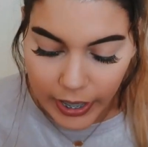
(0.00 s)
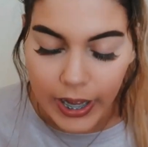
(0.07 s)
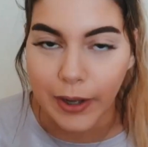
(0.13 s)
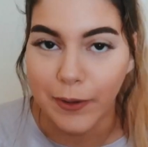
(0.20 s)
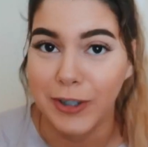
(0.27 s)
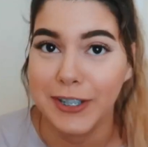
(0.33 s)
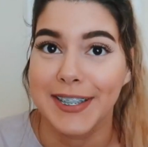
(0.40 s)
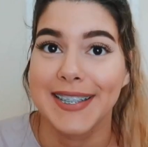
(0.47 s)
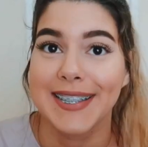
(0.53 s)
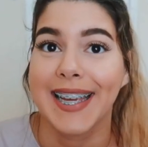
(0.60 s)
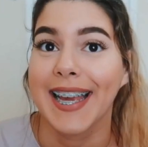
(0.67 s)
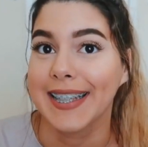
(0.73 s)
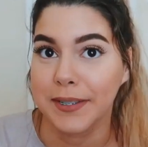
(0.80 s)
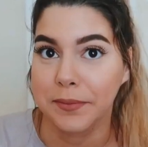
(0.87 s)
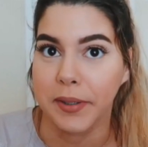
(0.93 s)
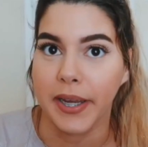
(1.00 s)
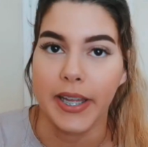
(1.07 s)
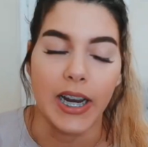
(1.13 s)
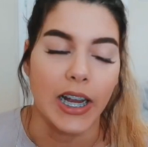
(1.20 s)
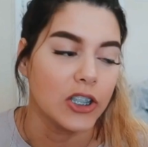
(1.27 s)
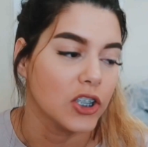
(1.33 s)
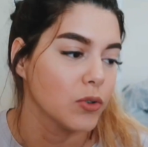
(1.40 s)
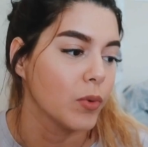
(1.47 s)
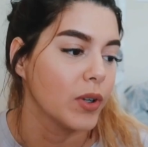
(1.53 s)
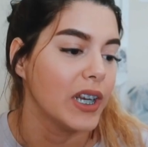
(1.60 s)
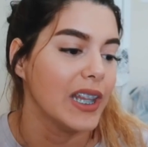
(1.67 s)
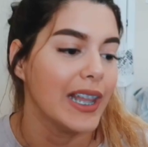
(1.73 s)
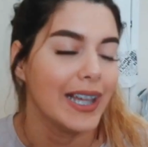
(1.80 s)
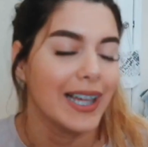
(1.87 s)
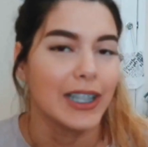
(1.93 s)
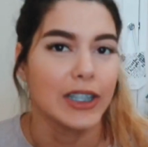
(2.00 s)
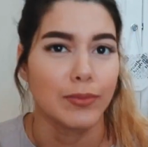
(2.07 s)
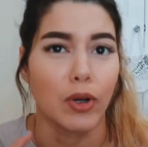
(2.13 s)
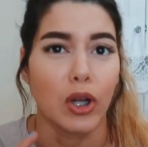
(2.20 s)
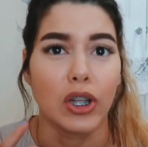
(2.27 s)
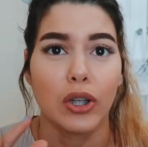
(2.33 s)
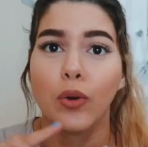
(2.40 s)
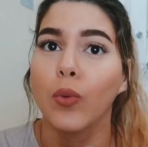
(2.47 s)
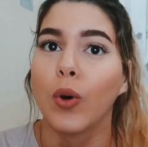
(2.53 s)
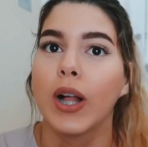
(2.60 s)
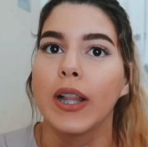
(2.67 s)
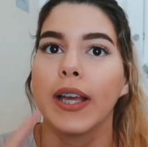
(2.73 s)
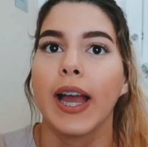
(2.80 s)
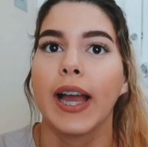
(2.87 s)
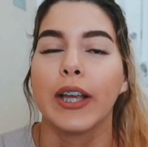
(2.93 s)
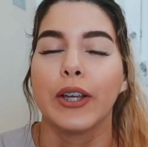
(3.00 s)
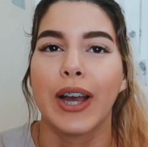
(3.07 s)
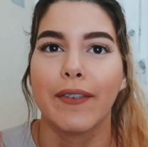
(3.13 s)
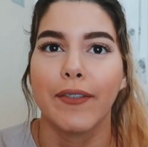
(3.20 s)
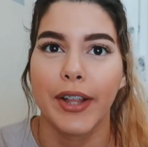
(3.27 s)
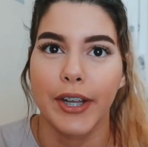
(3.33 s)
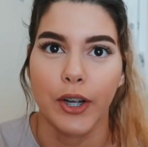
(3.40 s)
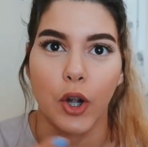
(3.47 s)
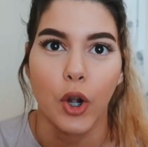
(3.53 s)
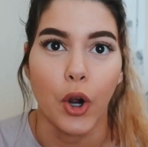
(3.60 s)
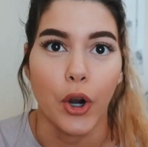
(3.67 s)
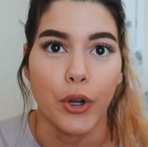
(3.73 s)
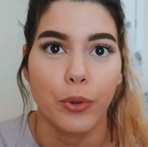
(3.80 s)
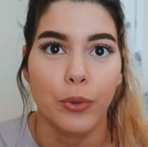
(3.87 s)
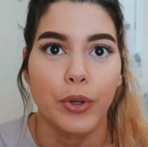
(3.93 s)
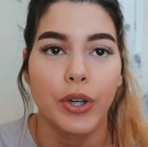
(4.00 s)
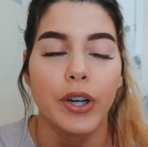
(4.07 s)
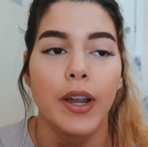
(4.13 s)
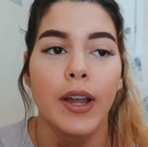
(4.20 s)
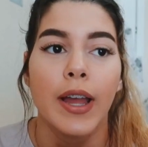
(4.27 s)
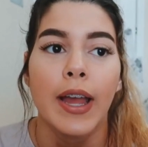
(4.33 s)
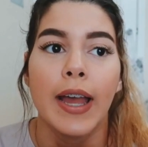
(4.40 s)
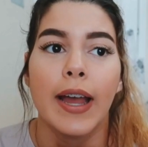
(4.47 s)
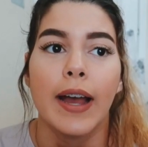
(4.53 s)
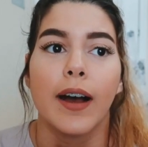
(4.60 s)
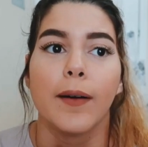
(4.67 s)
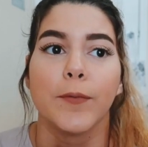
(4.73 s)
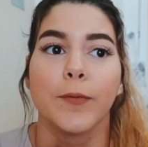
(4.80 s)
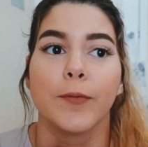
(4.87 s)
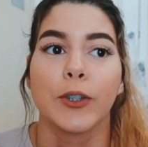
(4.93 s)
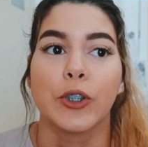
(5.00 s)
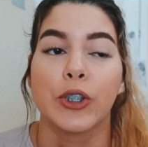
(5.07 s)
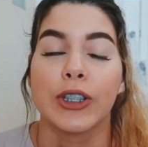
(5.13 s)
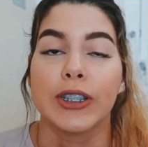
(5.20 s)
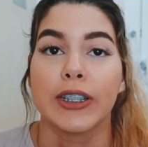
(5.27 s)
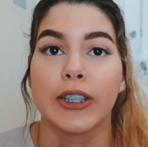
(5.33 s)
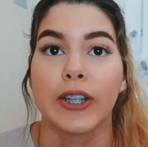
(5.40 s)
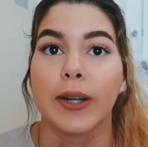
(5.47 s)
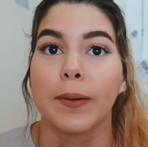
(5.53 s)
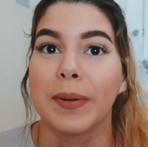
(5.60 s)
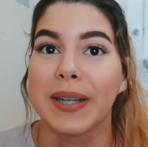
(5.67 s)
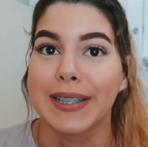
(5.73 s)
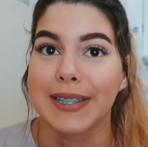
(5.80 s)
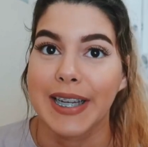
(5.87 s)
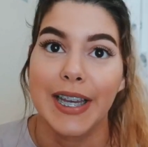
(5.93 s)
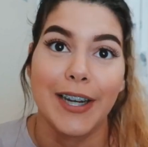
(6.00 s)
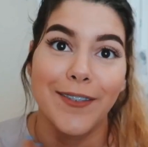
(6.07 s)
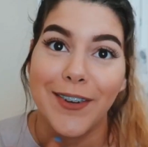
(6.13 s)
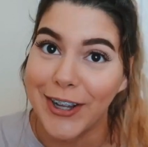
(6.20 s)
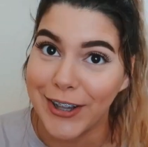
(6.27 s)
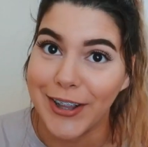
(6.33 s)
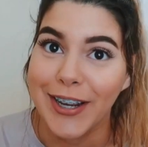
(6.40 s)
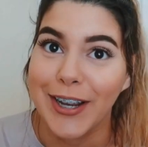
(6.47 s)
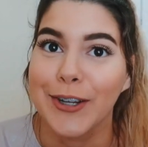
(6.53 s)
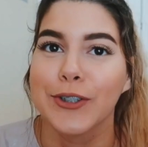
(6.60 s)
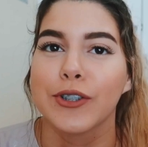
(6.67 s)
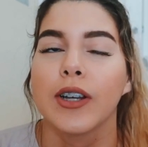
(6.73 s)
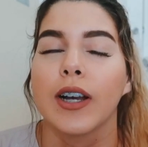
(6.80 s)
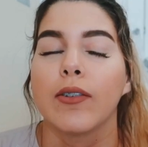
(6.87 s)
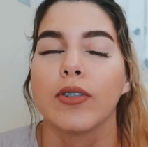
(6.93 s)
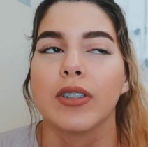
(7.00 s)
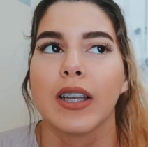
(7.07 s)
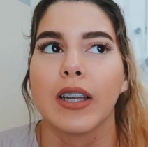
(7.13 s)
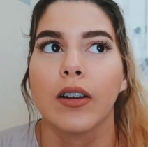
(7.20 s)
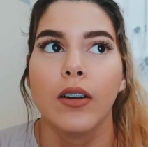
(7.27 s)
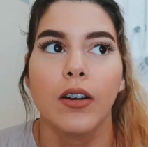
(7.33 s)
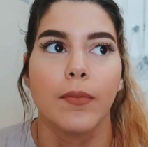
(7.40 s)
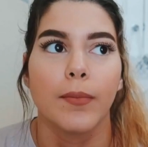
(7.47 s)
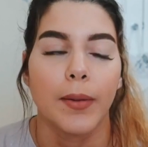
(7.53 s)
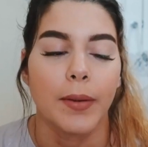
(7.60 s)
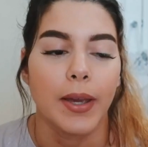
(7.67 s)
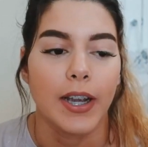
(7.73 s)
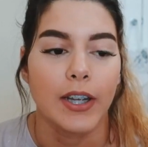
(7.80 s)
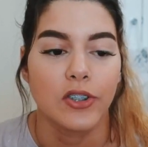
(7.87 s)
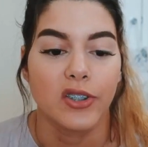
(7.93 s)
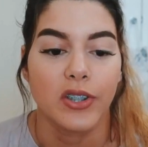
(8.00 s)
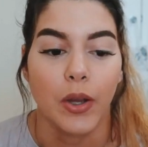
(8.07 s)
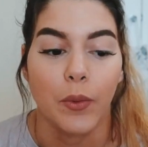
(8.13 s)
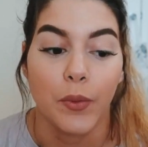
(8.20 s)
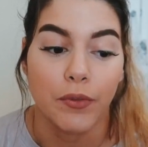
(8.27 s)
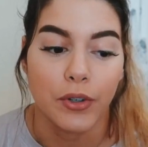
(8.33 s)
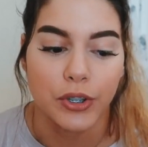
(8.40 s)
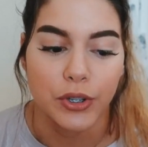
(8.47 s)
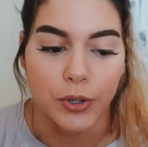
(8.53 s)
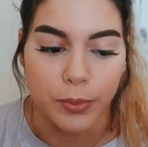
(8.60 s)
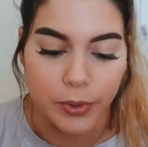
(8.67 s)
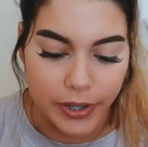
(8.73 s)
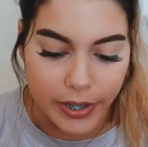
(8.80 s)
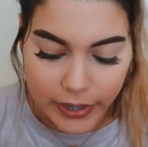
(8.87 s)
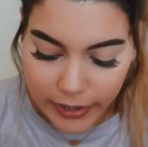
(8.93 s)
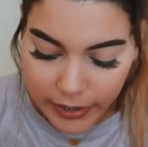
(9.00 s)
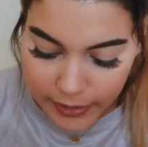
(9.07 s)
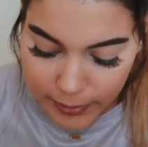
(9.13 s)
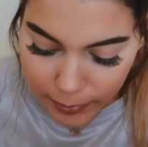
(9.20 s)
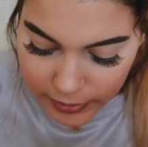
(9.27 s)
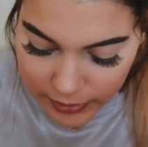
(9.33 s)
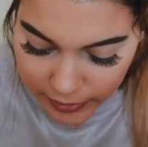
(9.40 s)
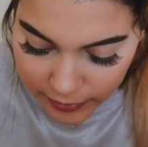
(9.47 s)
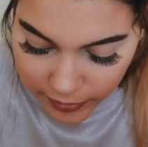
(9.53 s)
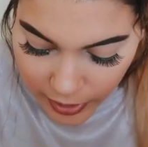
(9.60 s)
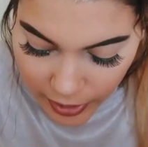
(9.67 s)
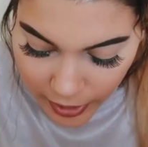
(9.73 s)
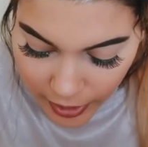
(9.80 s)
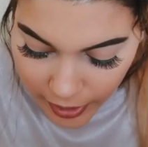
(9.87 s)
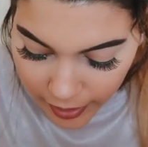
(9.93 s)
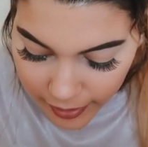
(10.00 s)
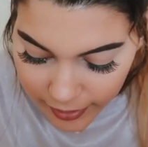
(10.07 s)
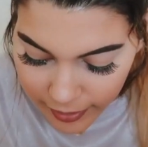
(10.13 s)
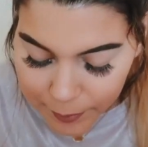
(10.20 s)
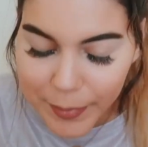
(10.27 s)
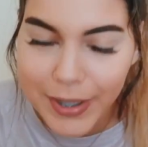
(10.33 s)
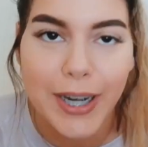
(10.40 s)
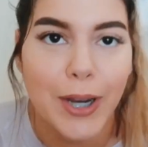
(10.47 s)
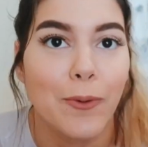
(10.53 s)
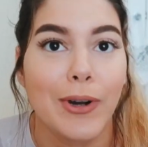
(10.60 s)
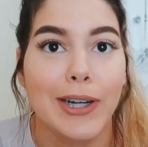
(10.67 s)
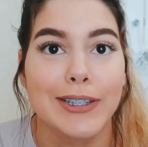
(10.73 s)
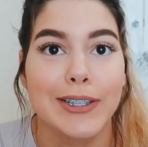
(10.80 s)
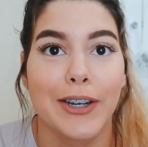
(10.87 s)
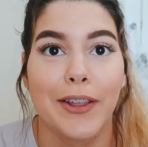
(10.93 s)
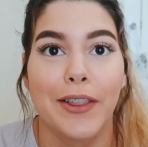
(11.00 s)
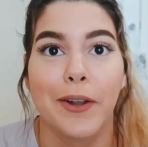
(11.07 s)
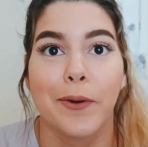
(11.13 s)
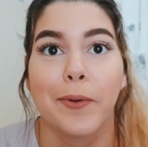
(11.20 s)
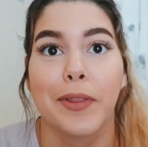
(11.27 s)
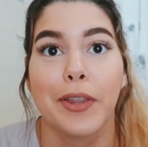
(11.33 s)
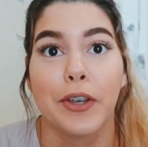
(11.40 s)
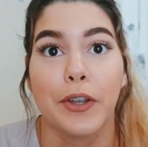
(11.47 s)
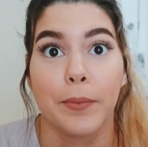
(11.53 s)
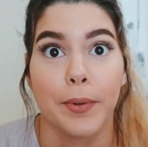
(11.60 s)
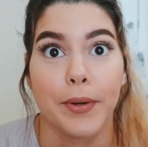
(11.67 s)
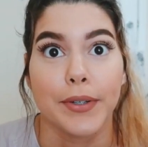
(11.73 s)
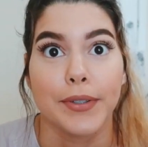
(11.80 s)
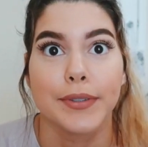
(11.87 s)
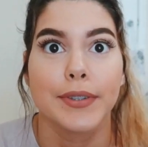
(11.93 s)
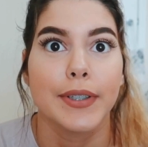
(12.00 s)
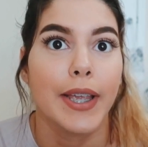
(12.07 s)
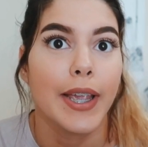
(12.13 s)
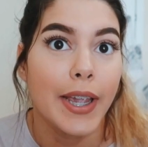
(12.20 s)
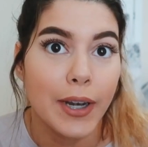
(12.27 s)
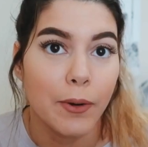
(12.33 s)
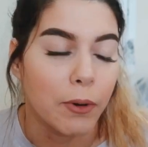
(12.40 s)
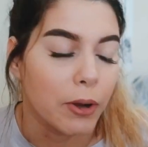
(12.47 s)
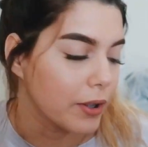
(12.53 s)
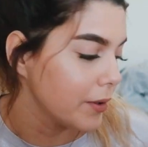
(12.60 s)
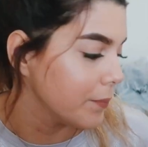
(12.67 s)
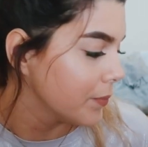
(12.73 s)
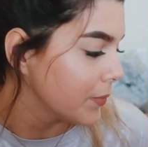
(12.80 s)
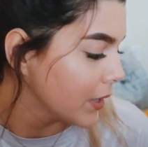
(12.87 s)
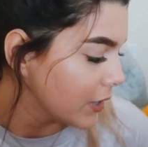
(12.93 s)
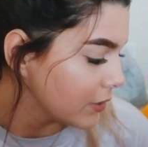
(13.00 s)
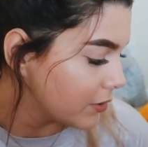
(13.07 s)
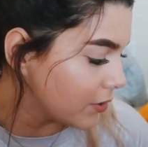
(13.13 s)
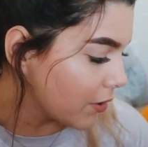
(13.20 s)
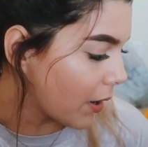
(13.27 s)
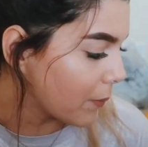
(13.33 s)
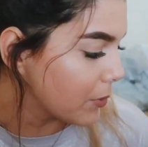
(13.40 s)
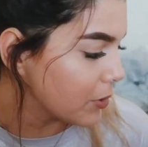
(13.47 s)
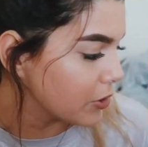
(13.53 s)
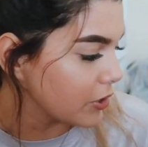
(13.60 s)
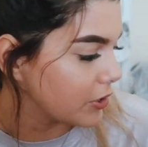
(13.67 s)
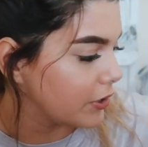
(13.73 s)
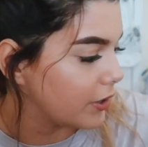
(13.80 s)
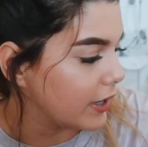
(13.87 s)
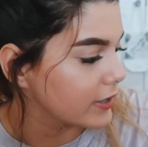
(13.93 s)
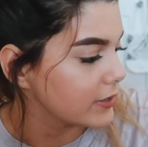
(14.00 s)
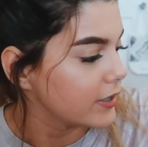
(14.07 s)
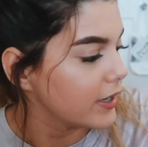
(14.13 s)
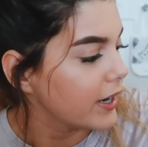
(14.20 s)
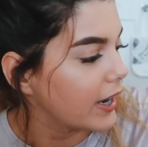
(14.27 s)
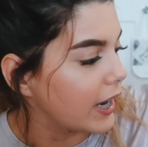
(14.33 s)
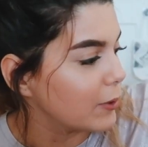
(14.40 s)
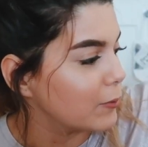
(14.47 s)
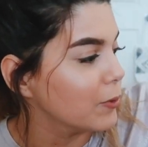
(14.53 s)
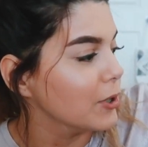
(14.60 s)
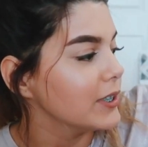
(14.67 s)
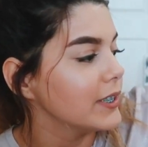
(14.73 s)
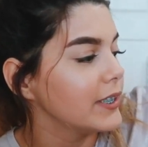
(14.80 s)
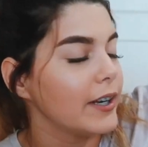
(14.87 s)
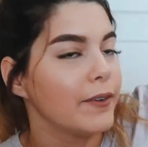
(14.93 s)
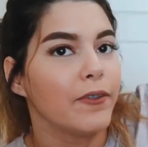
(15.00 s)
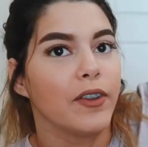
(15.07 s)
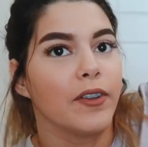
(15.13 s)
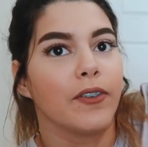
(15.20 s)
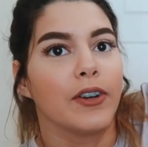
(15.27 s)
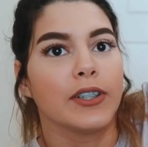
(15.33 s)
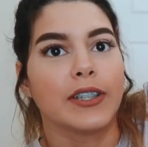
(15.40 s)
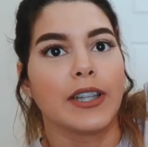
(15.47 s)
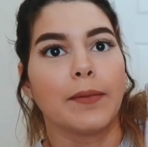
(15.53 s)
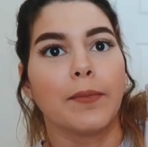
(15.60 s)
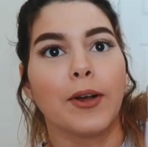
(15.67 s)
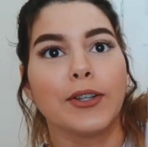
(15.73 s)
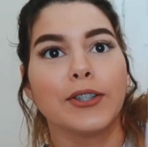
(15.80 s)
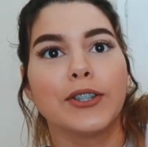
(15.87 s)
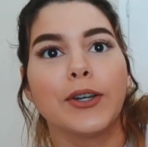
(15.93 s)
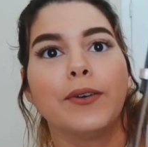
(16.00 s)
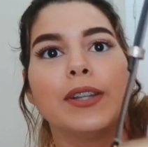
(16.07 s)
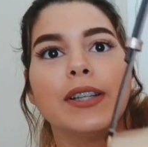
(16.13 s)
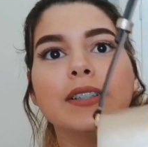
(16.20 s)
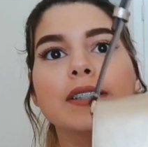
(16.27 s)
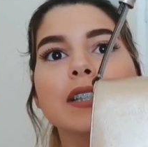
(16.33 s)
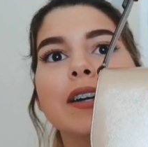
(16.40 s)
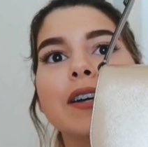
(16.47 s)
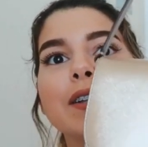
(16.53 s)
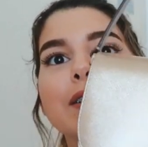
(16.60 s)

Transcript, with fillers: I walked into Kate Spade. I just wanted like a small little wallet. I have like a card holder um, from Victoria's Secret but it's kind of ugly now so I was like oh maybe I can just get one for super like inexpensive um, and I walked out of there with a new purse and a wallet. So I'm gonna show it to you guys today. I wore it today for the first time also. This is how